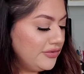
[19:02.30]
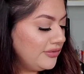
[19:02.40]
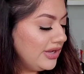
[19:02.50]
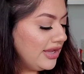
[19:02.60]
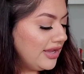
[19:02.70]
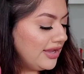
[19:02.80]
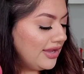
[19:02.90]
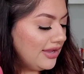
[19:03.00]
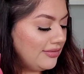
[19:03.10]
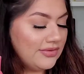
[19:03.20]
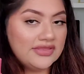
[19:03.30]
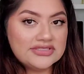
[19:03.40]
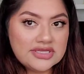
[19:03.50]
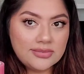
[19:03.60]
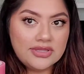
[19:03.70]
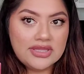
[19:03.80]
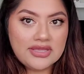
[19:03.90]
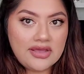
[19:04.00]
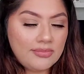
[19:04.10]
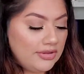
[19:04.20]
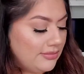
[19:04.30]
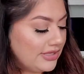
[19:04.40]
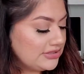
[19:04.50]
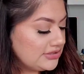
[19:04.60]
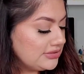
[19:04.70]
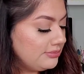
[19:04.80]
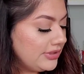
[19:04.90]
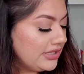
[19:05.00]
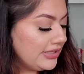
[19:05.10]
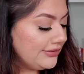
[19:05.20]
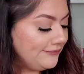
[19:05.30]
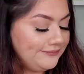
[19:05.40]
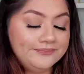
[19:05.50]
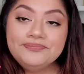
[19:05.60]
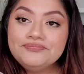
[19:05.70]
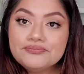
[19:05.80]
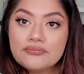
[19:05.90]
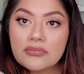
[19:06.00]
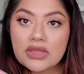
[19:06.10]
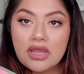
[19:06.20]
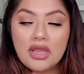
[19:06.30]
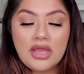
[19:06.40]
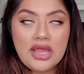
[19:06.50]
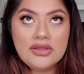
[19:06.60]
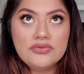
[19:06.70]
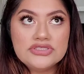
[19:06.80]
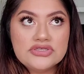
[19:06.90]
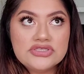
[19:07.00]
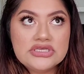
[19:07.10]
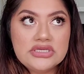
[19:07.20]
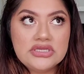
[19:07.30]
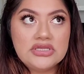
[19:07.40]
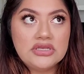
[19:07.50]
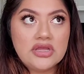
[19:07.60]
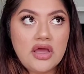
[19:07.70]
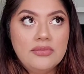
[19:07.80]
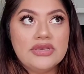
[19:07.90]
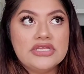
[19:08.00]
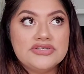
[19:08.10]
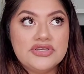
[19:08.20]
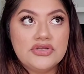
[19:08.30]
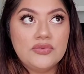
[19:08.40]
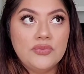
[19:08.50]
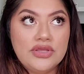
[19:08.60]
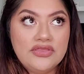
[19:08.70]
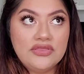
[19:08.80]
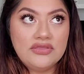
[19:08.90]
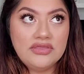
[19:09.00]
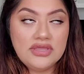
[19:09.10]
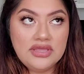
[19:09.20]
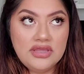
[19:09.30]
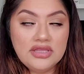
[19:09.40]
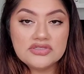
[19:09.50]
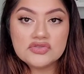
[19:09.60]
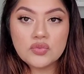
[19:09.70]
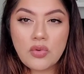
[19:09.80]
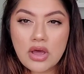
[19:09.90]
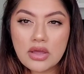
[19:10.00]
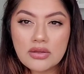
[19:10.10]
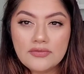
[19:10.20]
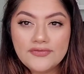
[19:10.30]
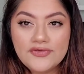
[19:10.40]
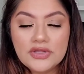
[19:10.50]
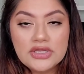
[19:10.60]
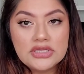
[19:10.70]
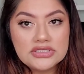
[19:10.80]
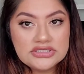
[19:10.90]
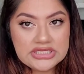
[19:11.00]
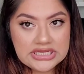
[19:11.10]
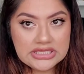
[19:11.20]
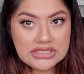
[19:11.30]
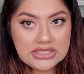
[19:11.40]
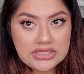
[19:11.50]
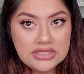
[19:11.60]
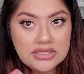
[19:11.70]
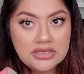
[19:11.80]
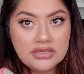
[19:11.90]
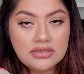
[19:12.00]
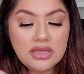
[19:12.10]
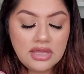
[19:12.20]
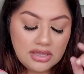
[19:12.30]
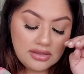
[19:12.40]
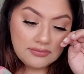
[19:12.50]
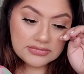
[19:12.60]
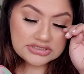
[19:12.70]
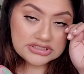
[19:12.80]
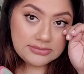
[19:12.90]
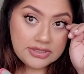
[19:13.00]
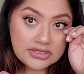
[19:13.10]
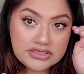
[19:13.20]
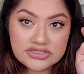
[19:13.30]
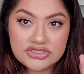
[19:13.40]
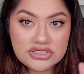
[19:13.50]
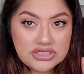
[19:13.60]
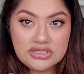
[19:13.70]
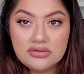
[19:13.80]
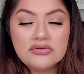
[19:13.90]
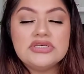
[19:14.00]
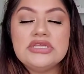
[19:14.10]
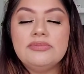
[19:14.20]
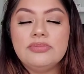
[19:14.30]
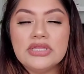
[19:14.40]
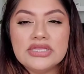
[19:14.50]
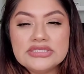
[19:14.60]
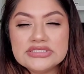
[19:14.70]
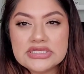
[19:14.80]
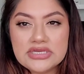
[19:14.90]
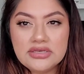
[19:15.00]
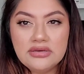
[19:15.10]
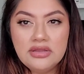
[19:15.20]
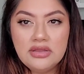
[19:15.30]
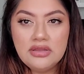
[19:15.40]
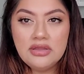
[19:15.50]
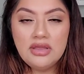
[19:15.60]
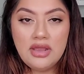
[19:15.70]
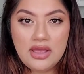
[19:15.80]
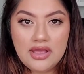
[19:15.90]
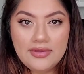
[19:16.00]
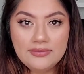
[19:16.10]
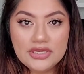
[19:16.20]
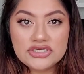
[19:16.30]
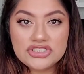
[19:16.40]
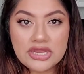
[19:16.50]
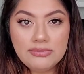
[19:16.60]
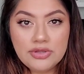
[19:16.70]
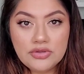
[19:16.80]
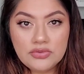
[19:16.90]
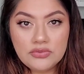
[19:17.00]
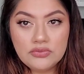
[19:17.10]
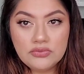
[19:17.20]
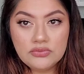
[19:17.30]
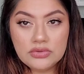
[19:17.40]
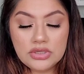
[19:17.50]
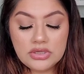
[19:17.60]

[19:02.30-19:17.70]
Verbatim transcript: through. Um, and this took me like a couple of months. But um, I was using it in combination with the Suave Daily um, Deep Conditioning or Deep Cleansing um, Shampoo.